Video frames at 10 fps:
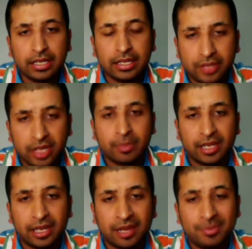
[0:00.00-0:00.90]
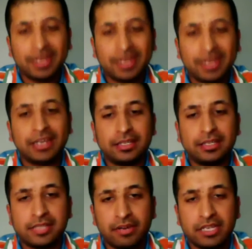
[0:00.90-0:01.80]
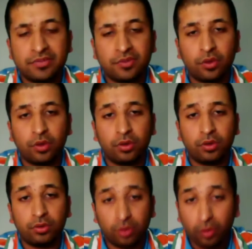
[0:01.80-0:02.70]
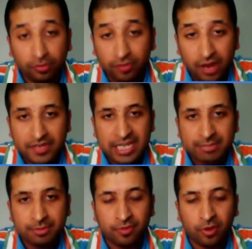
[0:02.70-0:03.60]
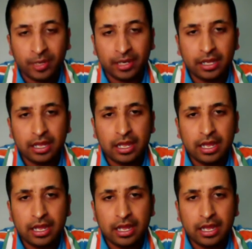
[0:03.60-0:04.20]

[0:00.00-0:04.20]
it's going to be a big series for all 5 teams performing.